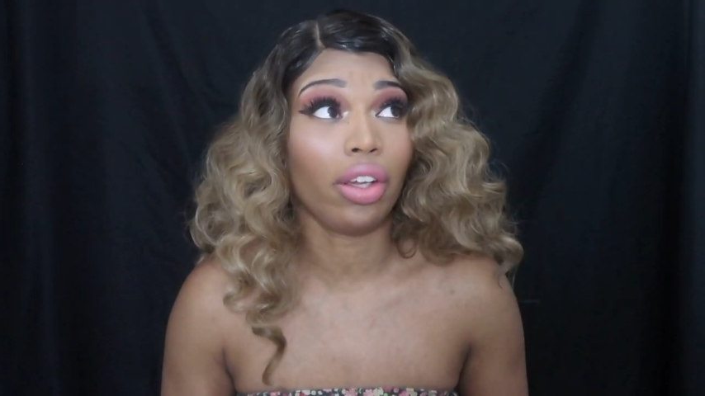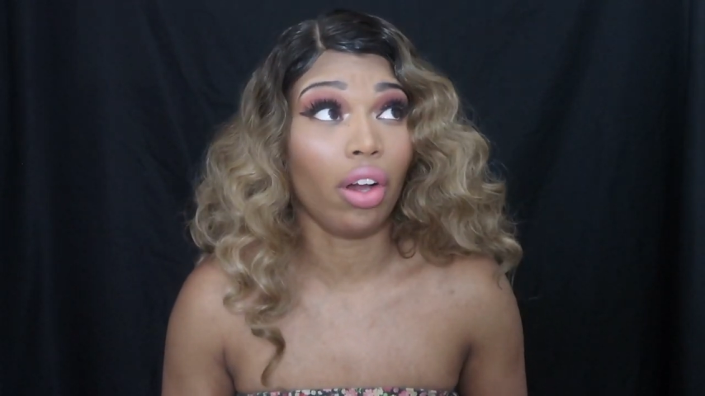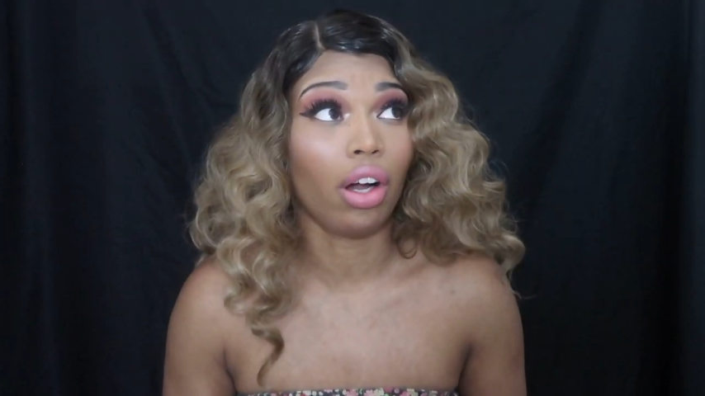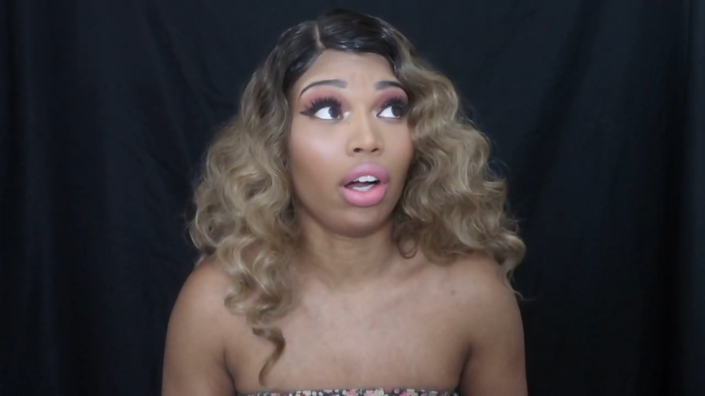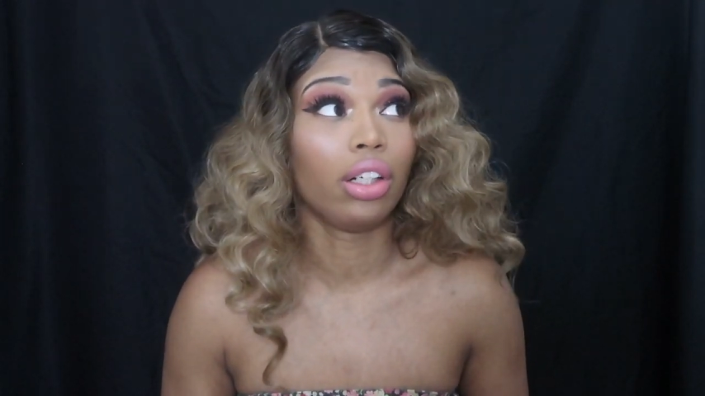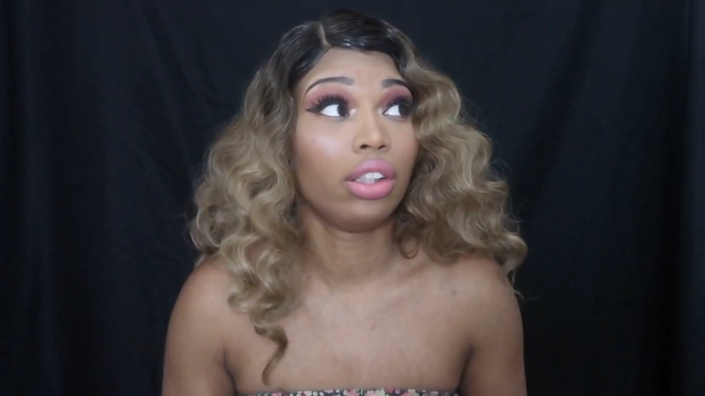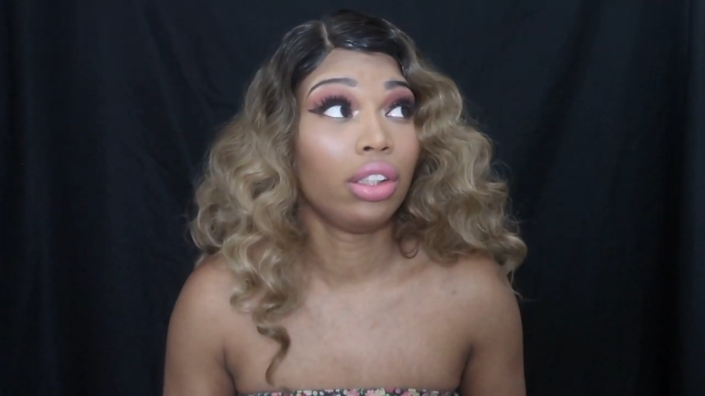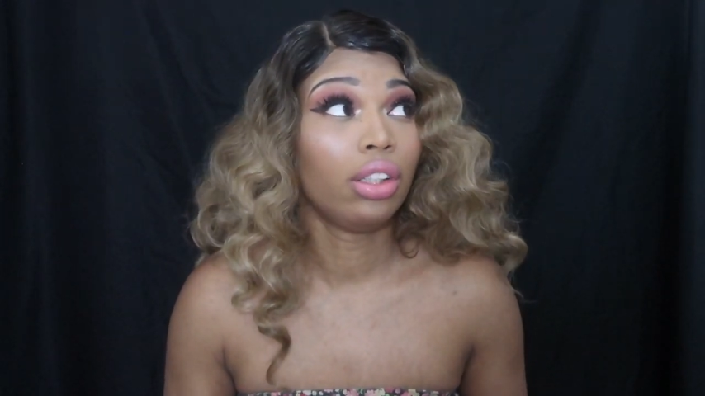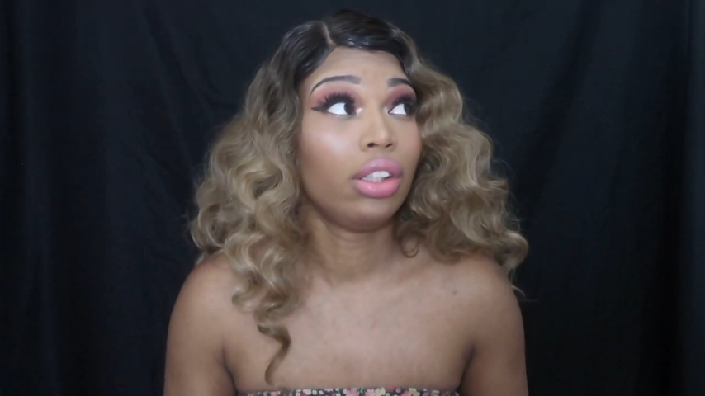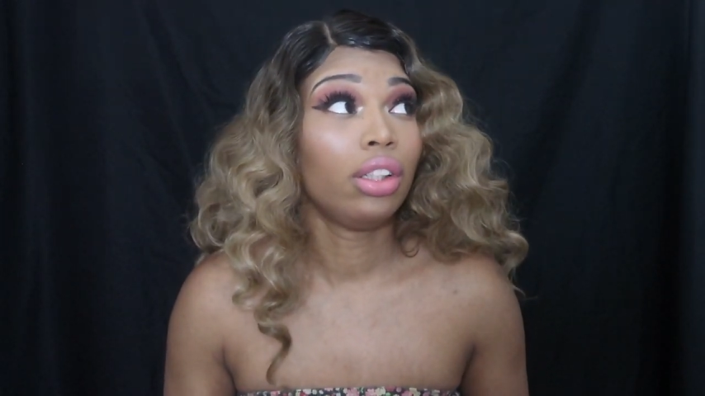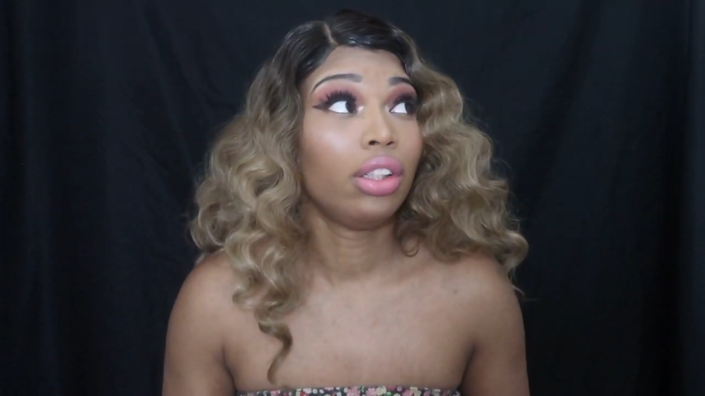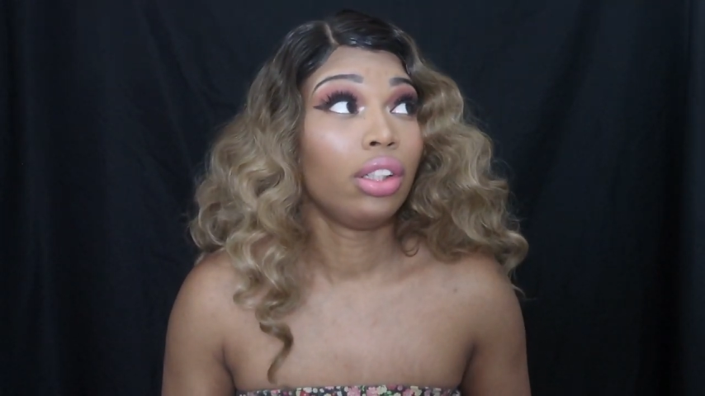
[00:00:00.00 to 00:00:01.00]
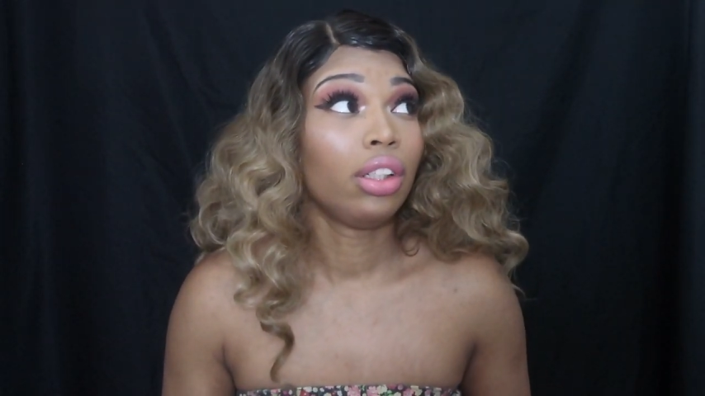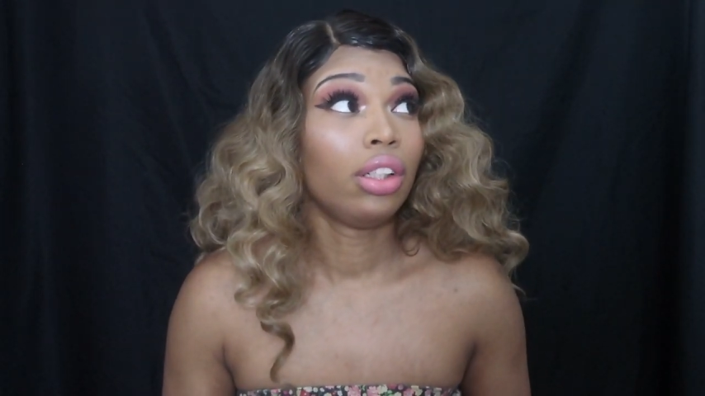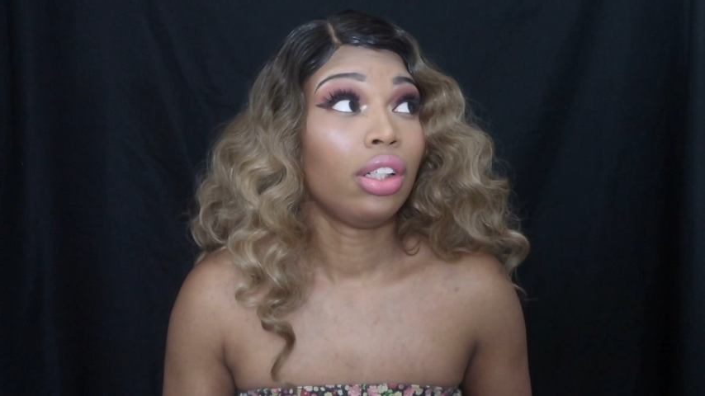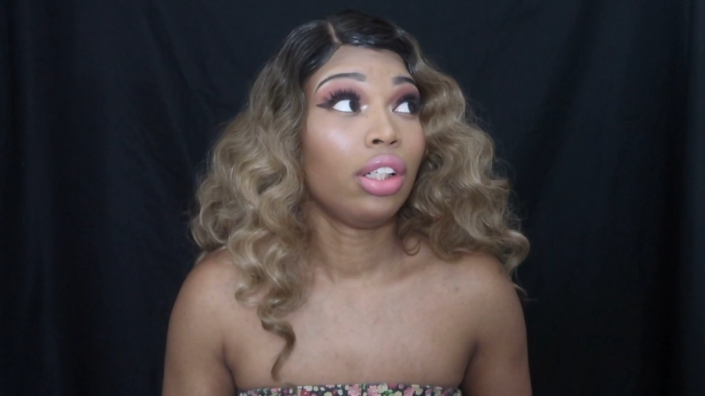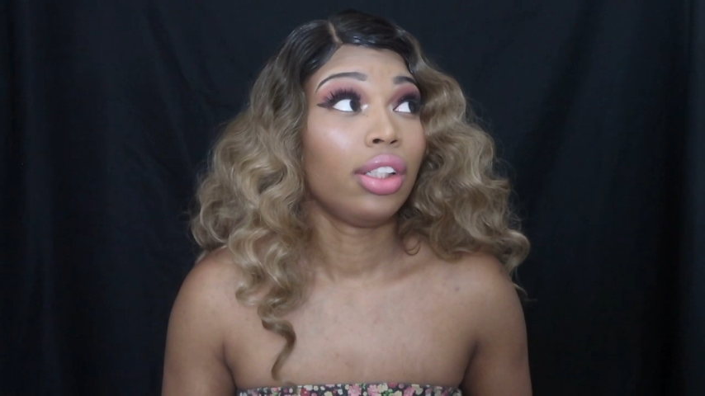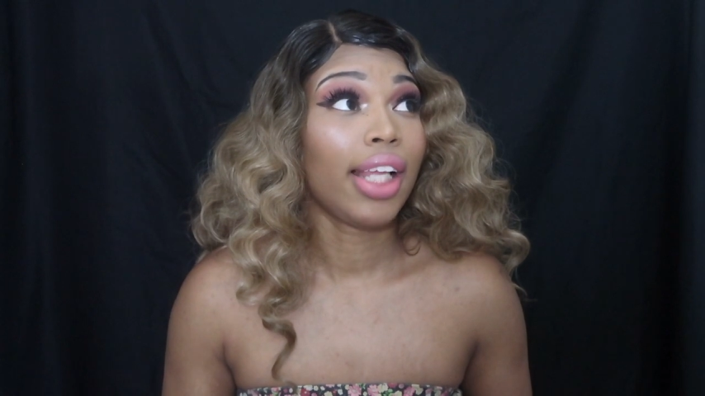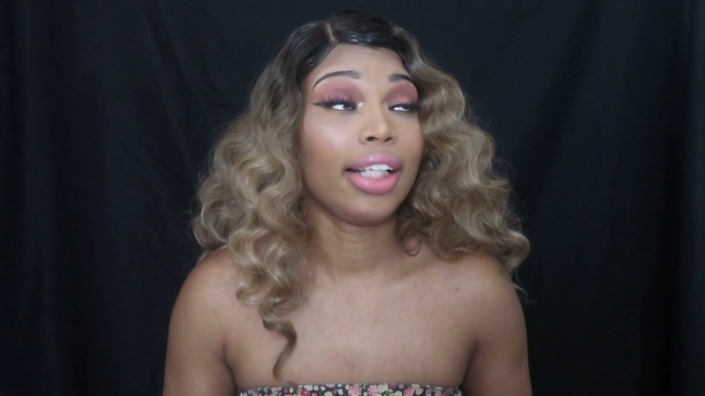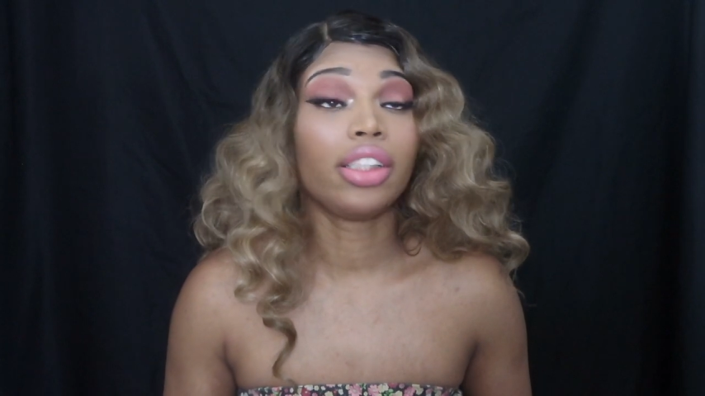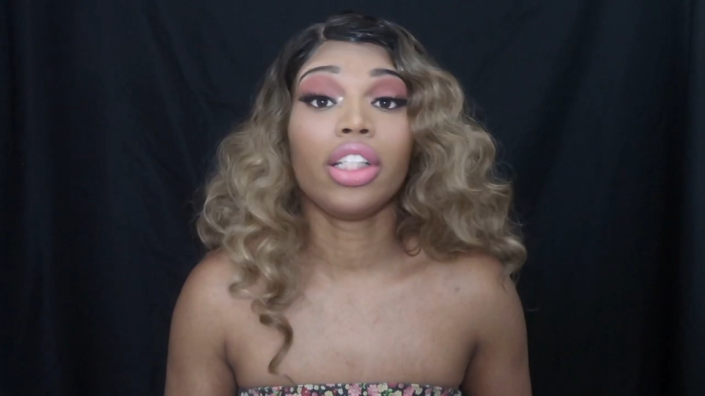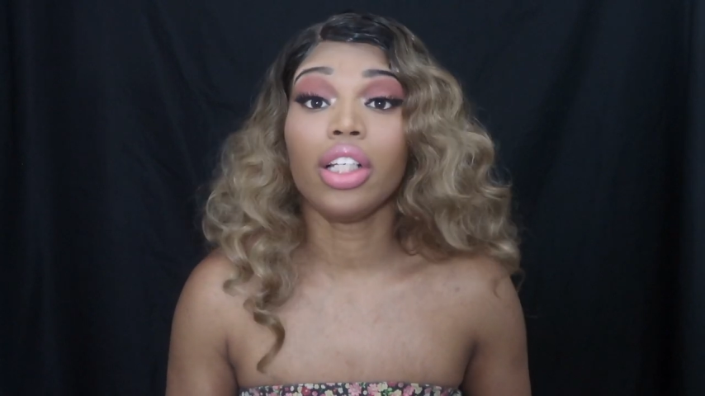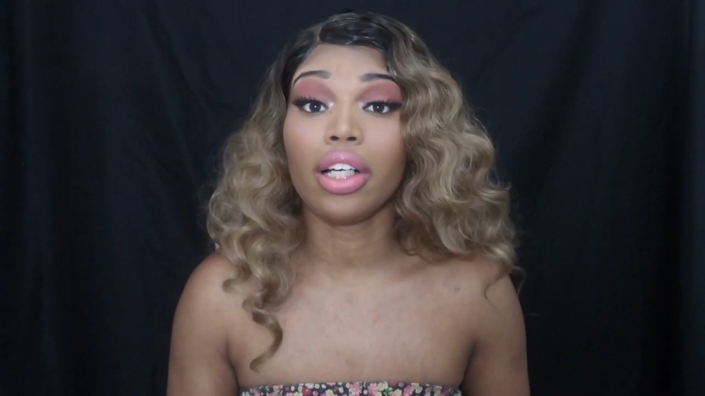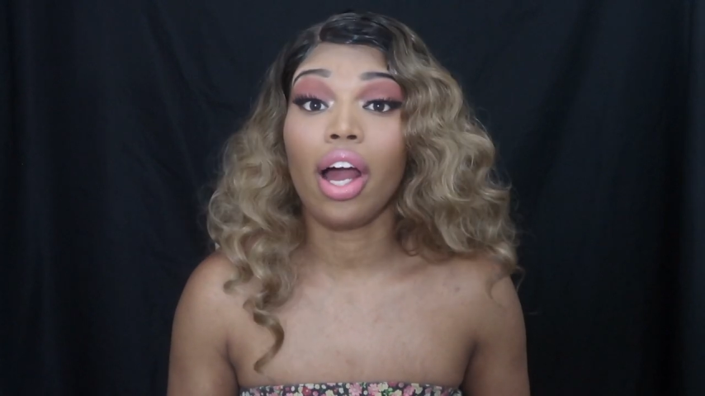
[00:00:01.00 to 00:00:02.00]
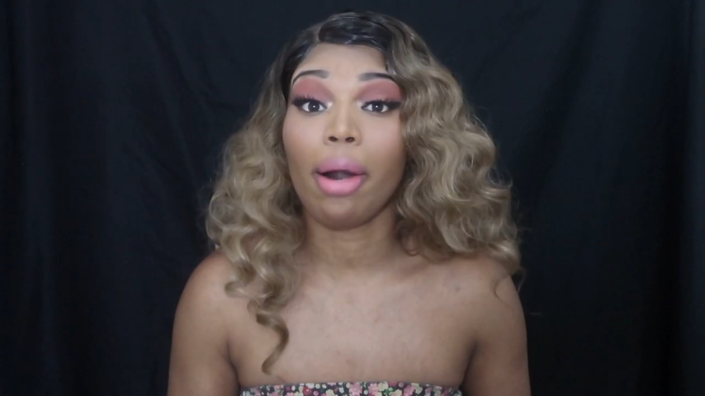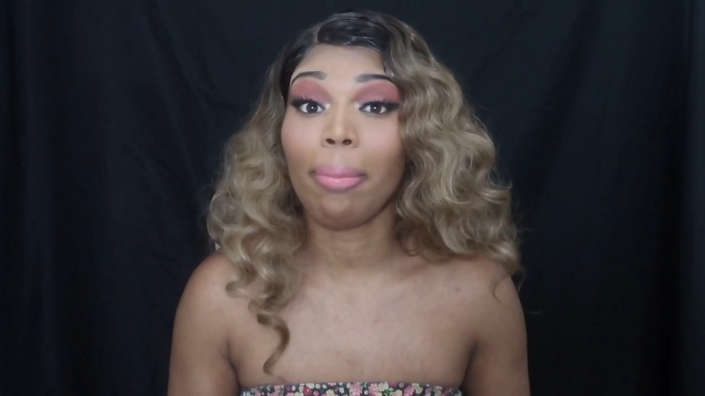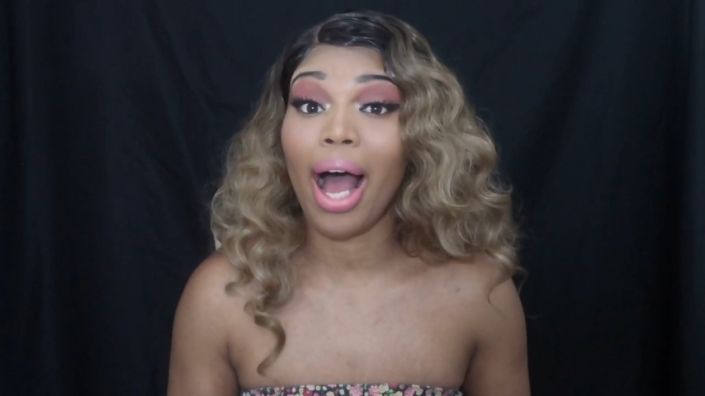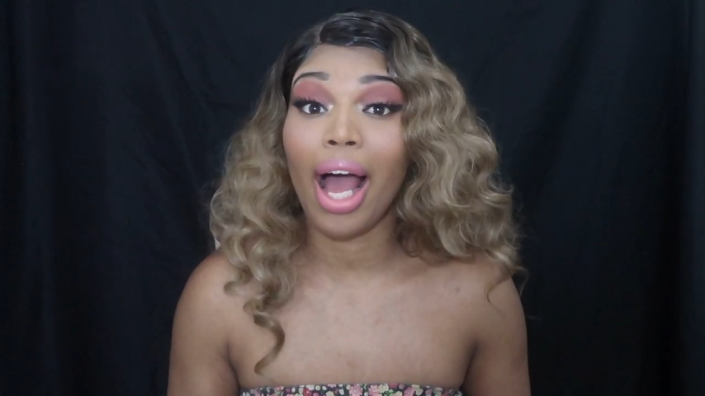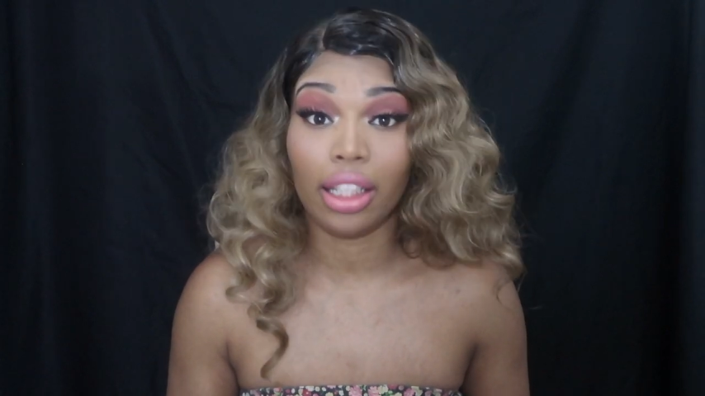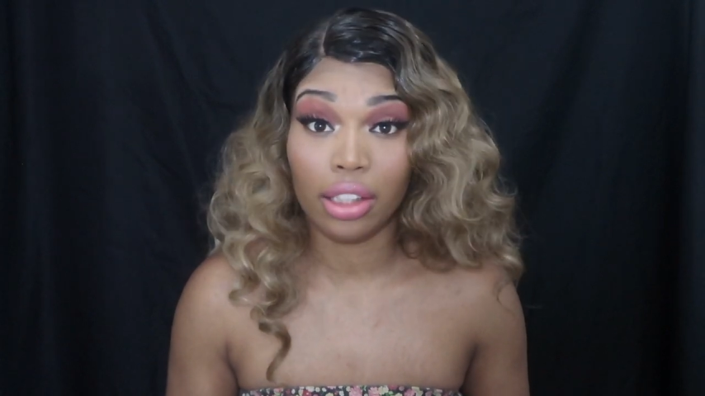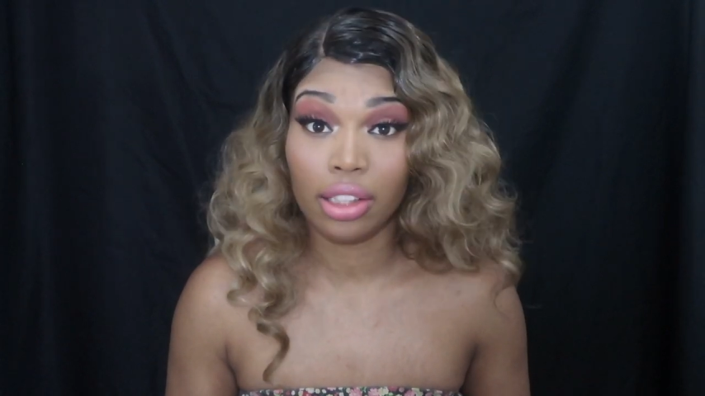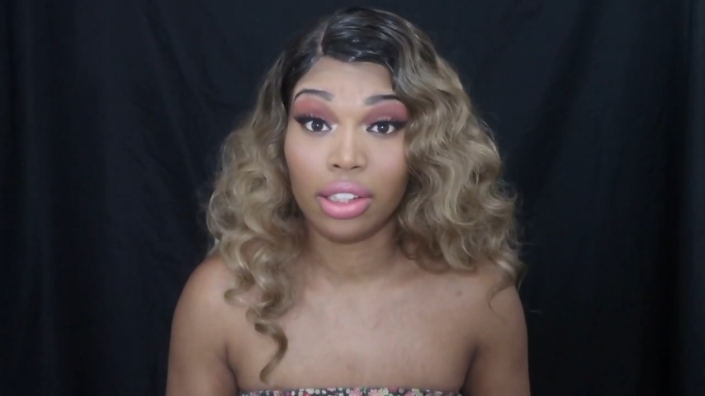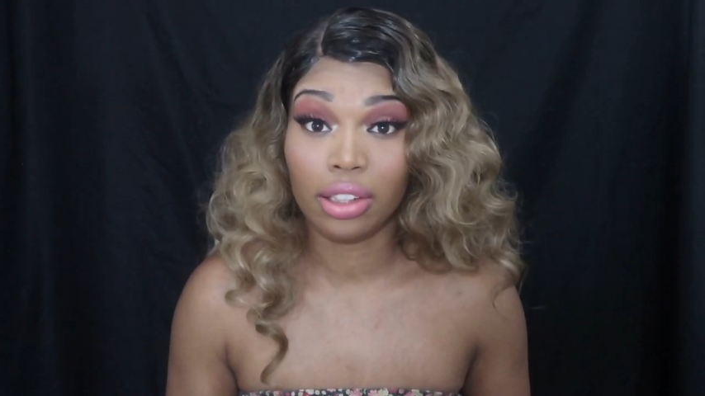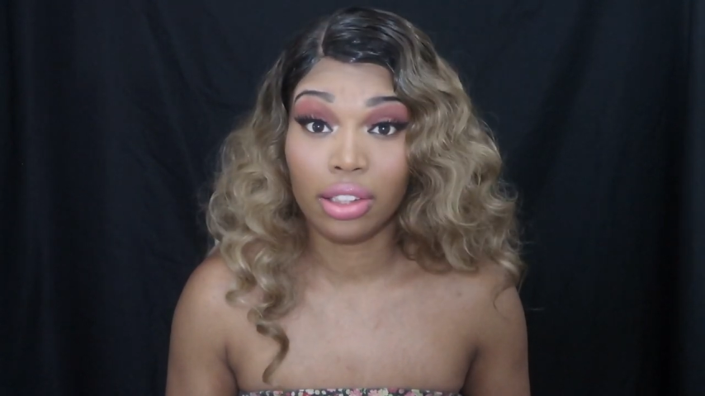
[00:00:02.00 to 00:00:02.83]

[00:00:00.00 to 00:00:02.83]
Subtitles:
y'all. They took her body.